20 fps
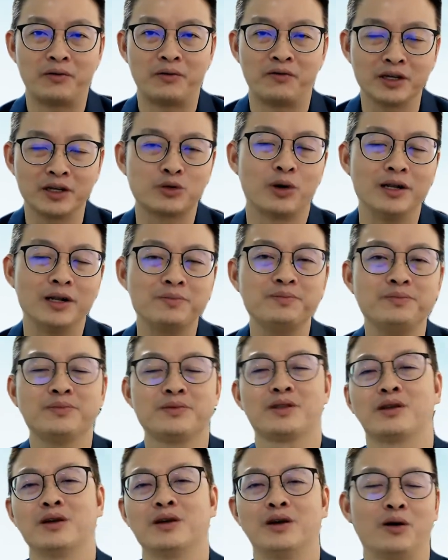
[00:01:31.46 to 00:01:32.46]
First one,
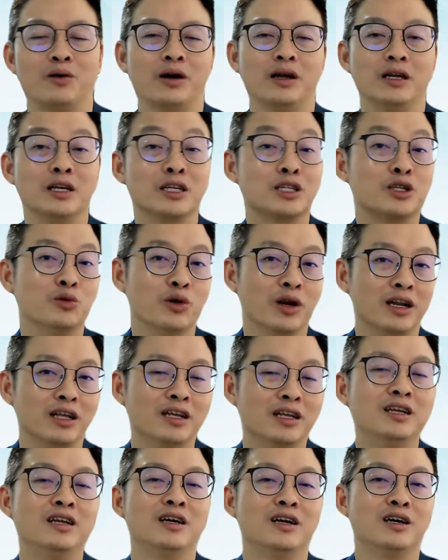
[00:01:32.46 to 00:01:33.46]
okay, it's
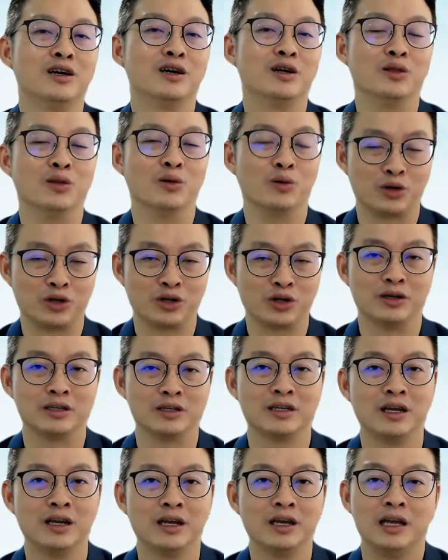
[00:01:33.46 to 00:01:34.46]
really no choice.